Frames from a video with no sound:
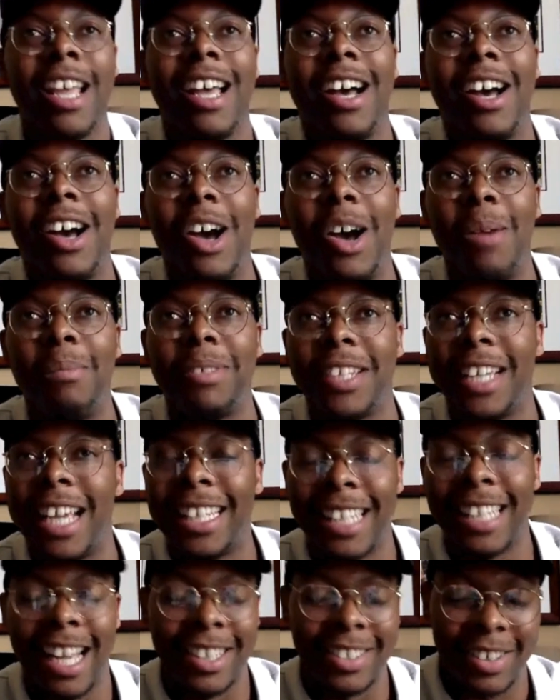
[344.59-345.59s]
So
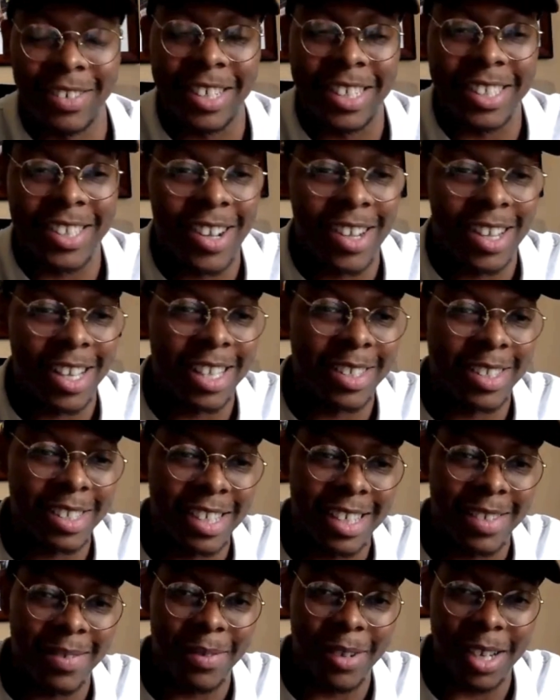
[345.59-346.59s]
yeah, I was like, when you're talking,
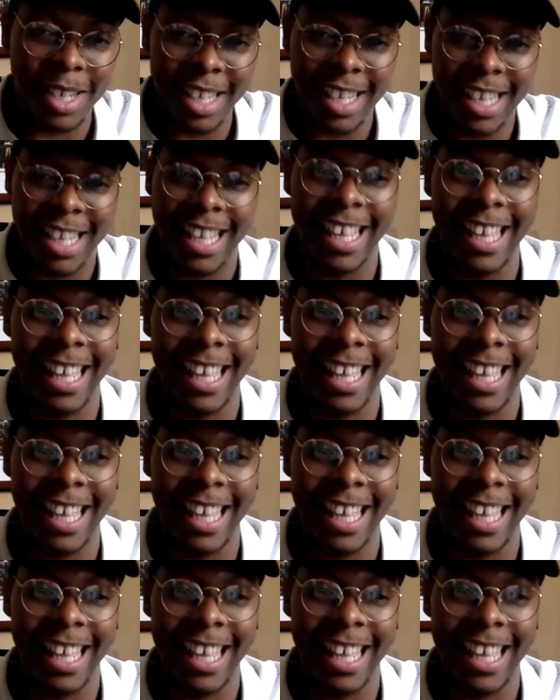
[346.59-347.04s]
that's funny.